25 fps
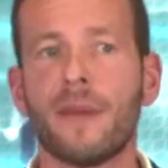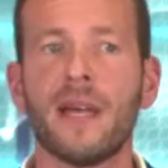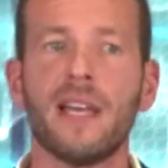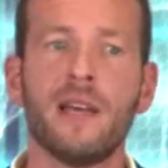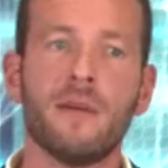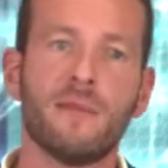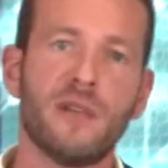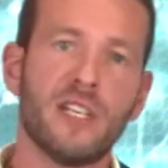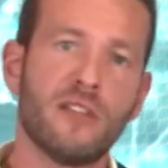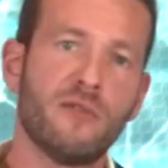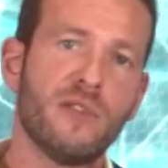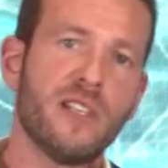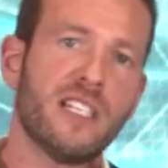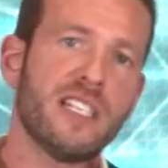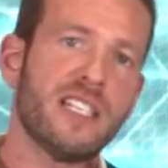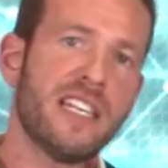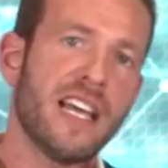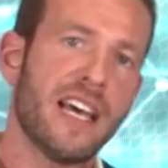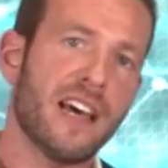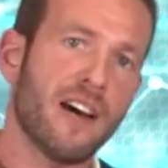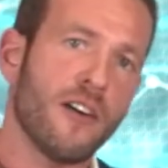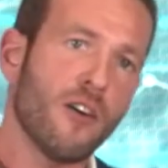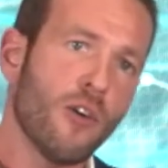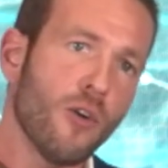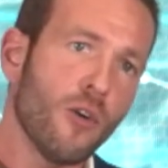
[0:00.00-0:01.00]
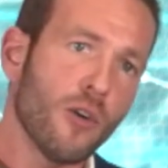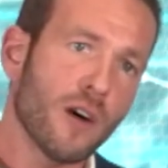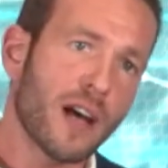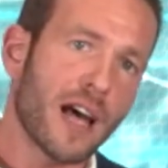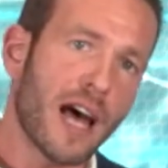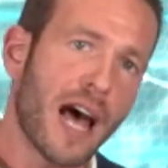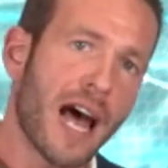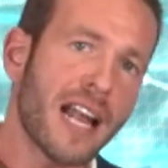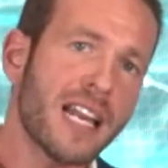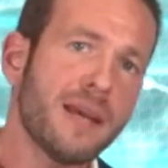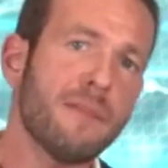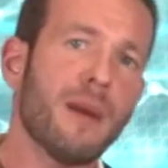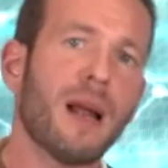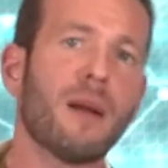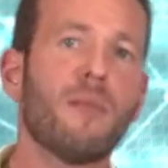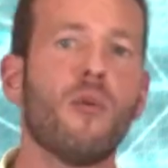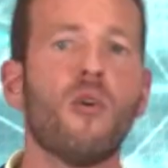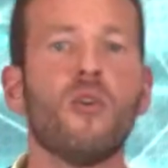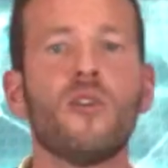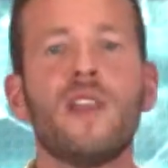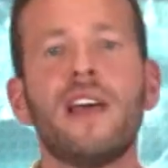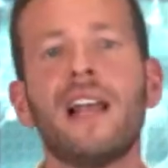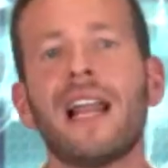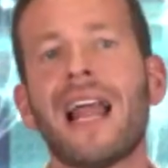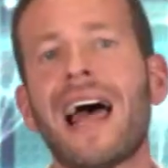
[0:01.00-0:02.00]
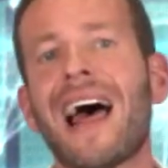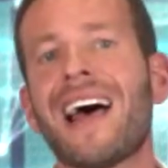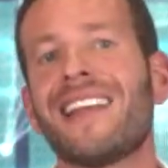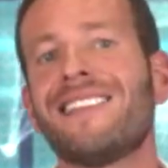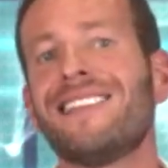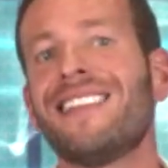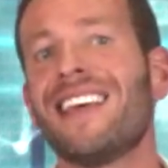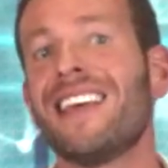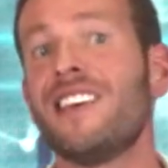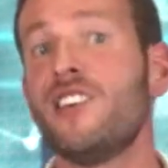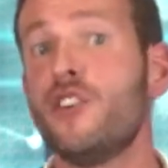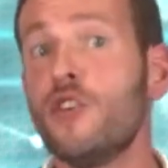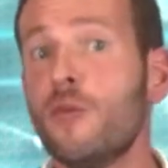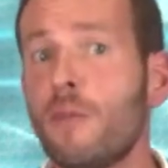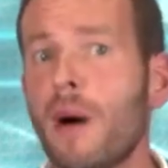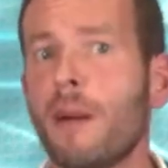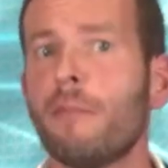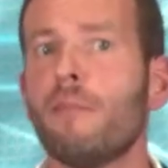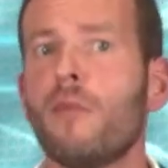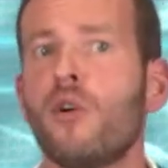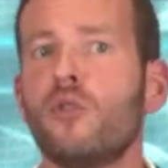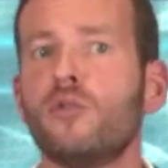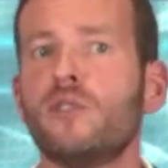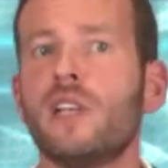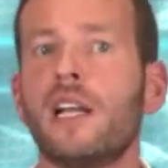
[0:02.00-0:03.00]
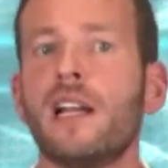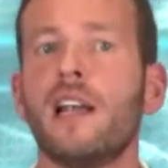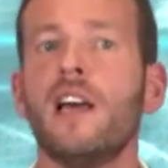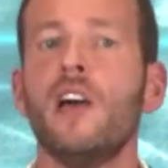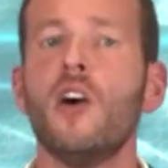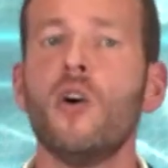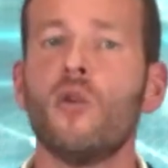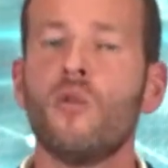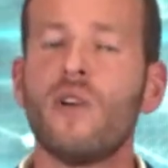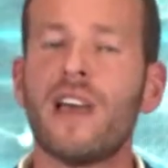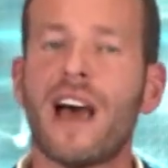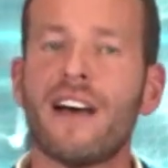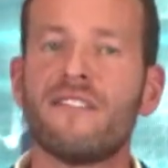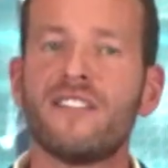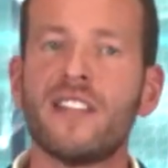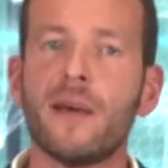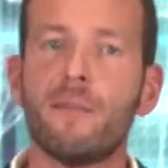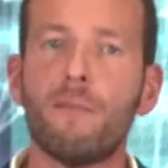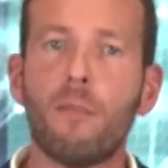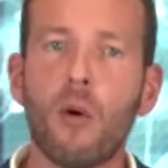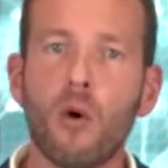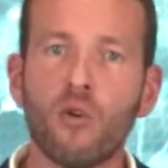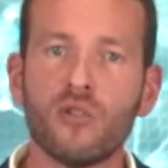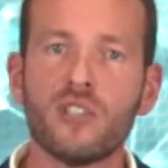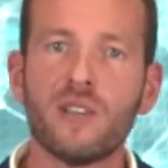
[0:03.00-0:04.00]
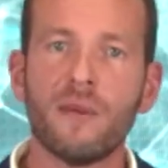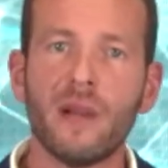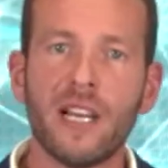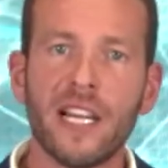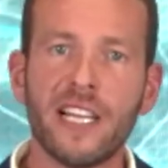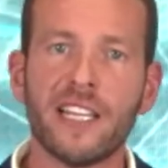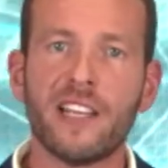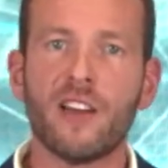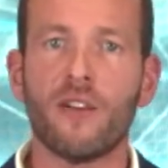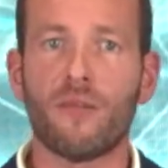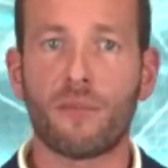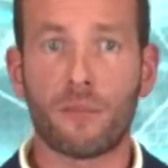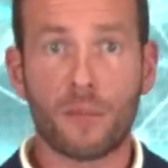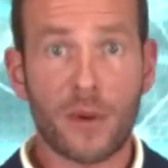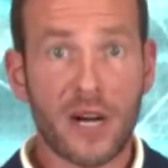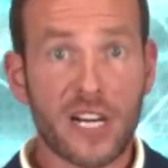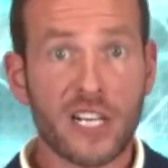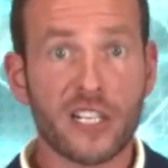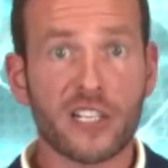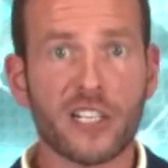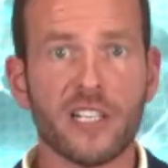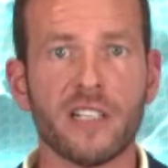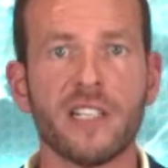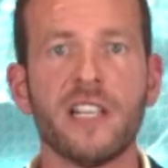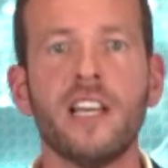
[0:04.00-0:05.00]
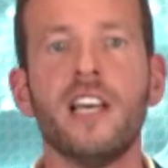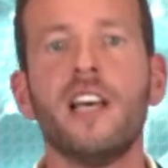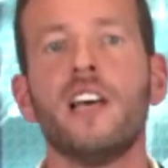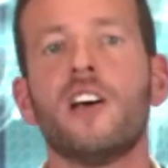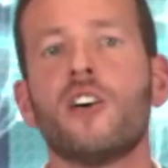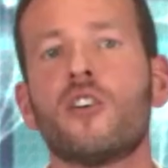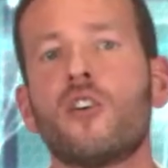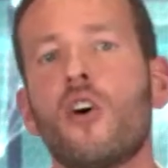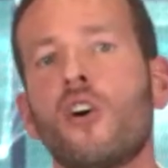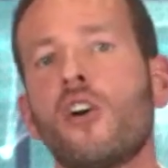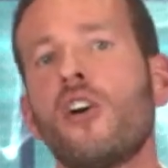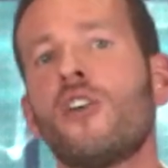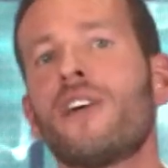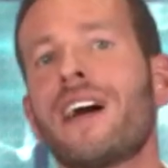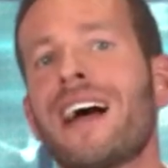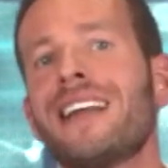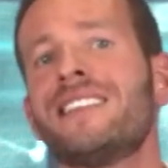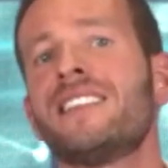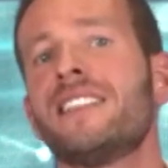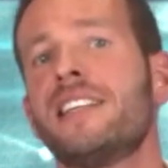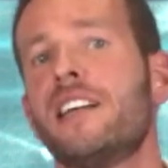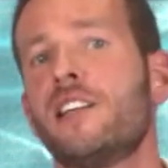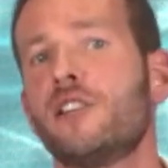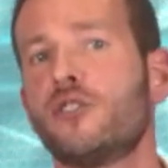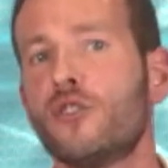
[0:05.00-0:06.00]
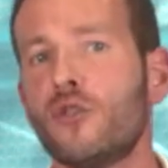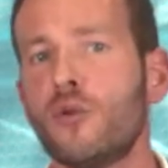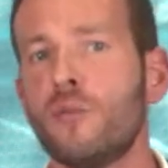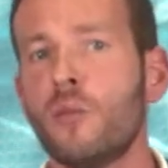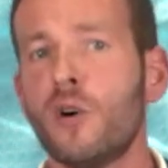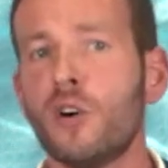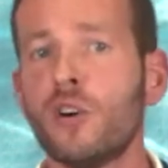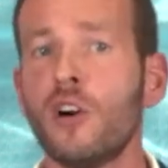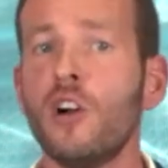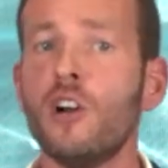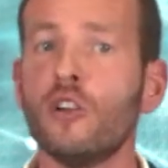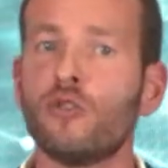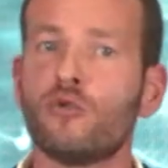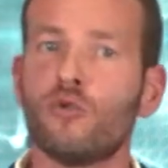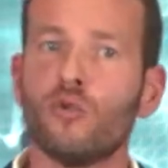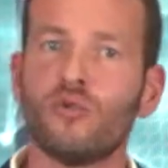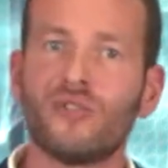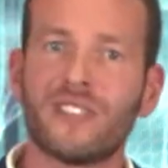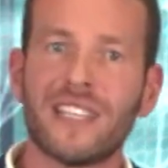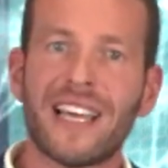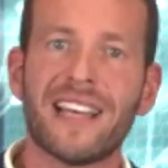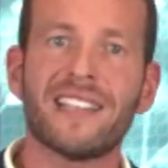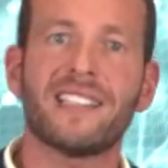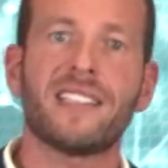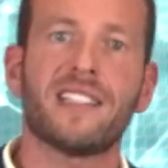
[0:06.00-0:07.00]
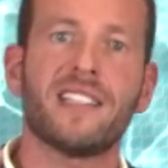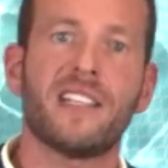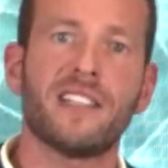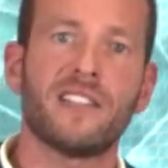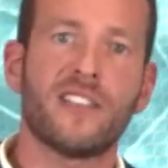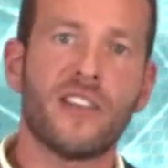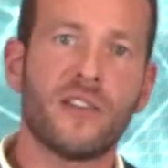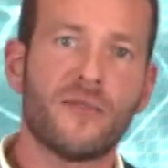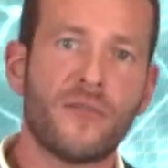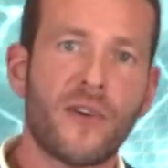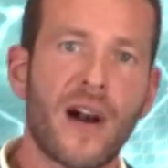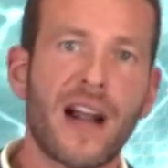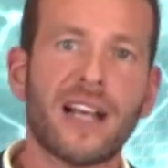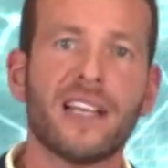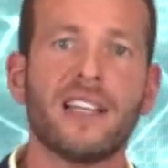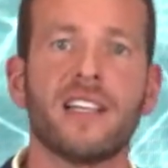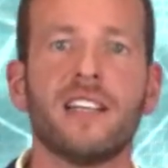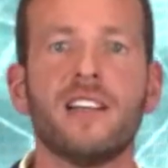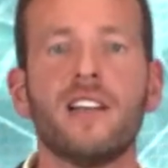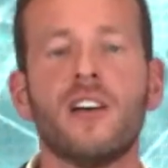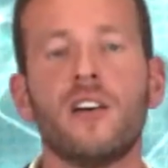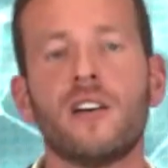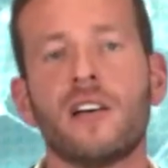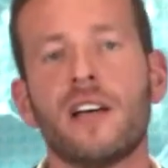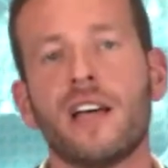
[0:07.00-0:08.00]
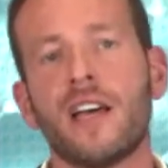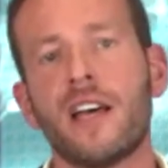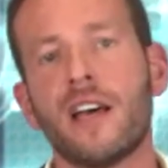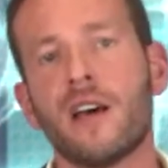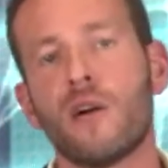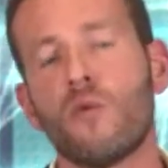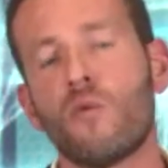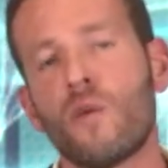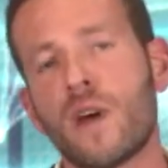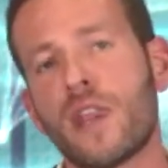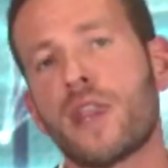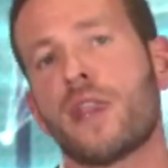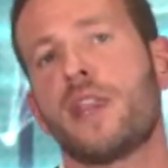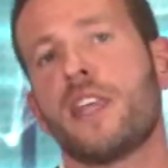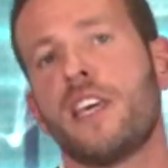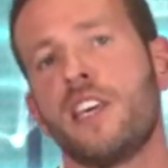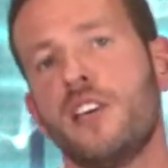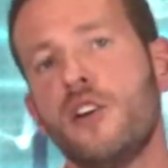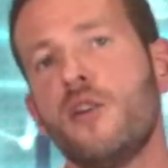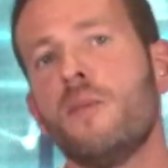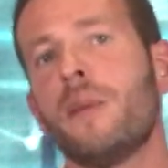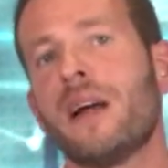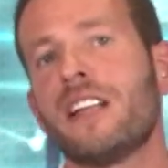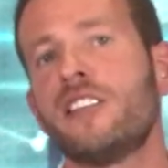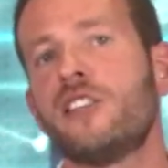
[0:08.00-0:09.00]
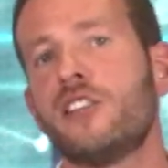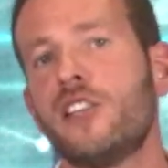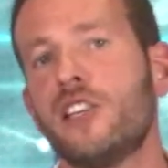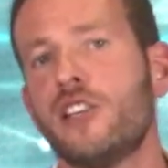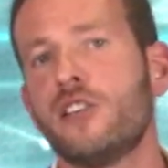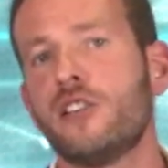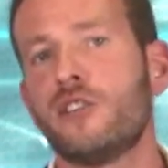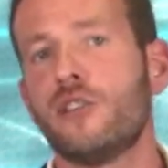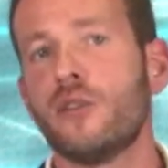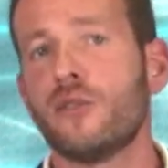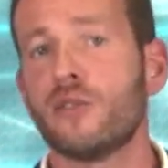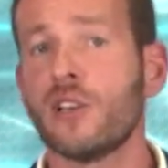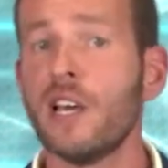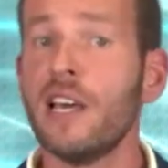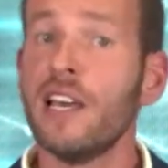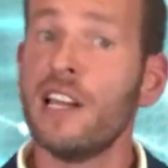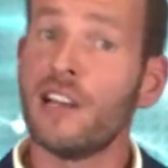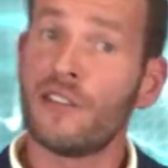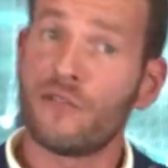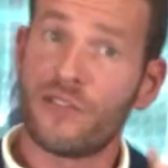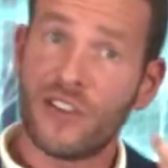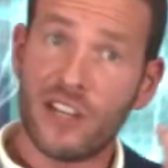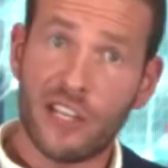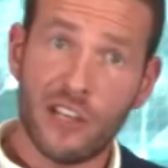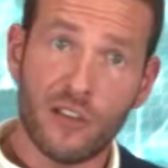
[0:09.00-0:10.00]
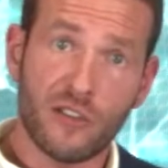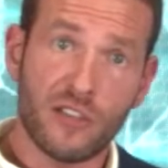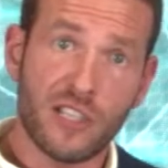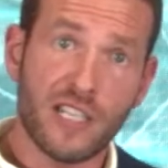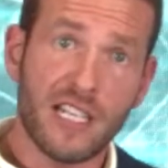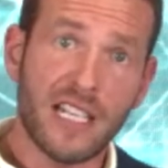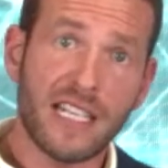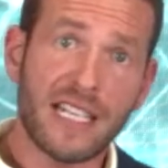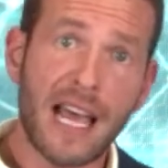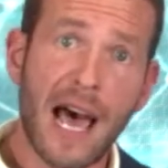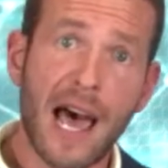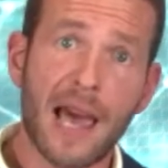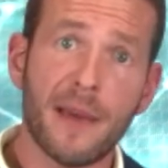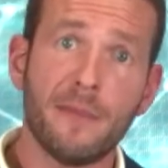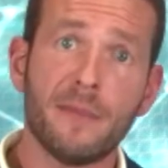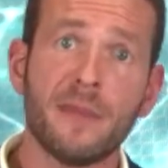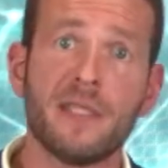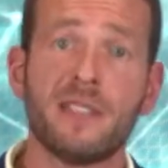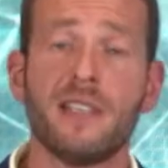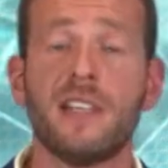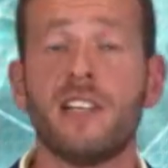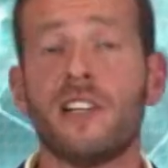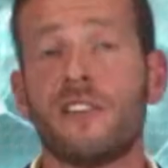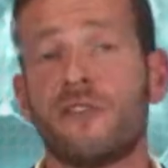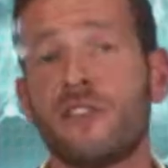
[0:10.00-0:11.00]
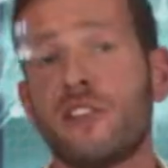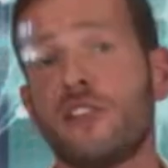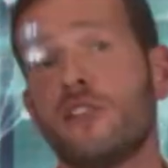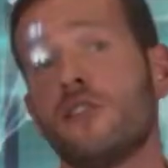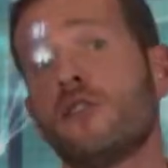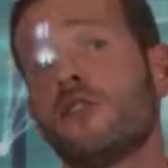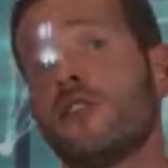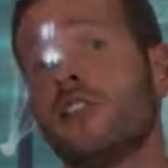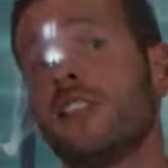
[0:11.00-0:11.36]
between the animal model and the human model. We have the possibility of printing colon cancer tumor to test the drug with human tissues, reducing the times, reducing the